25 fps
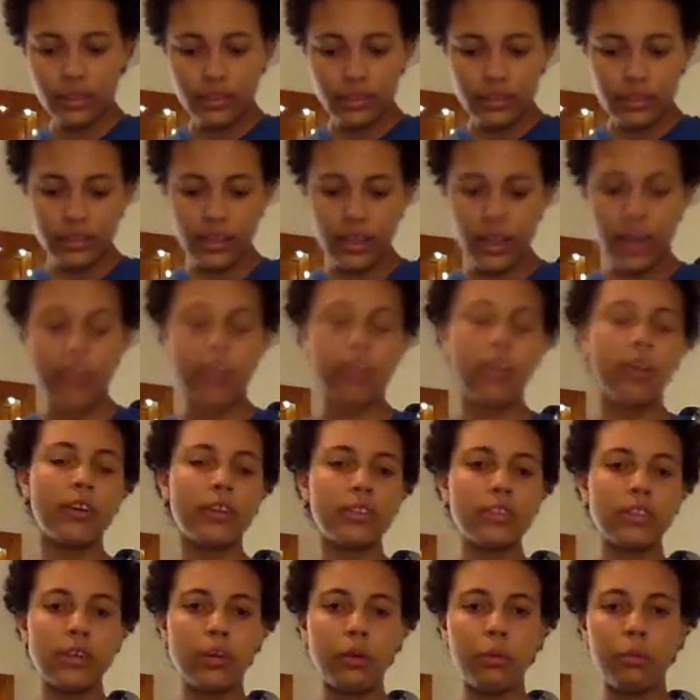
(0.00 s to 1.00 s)
So yeah, and
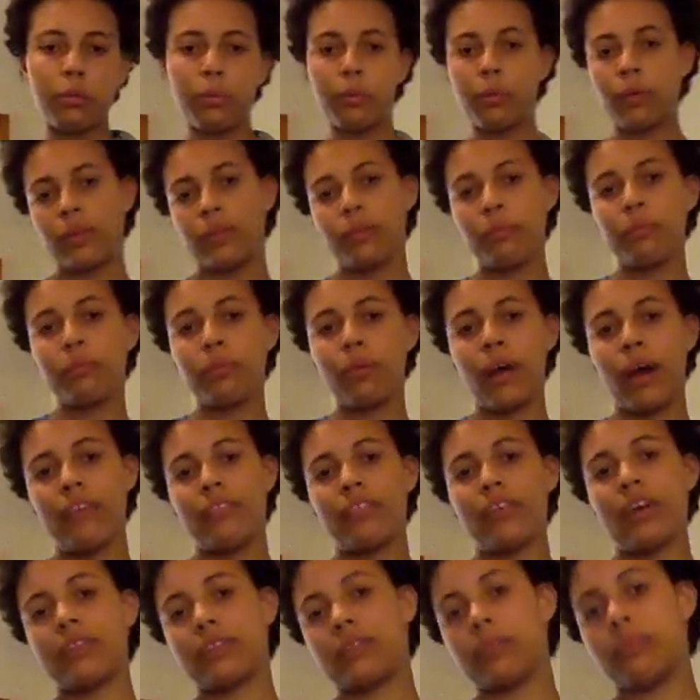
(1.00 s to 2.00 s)
also, I
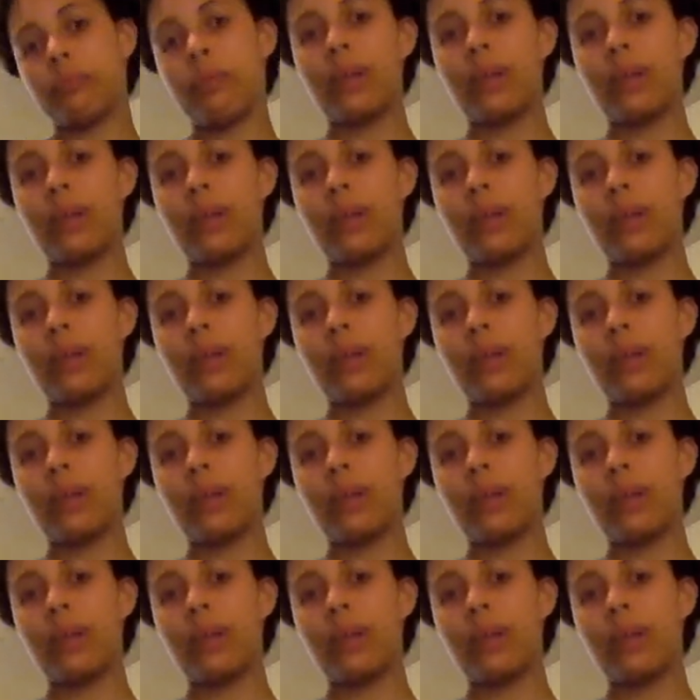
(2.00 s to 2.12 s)
forgot to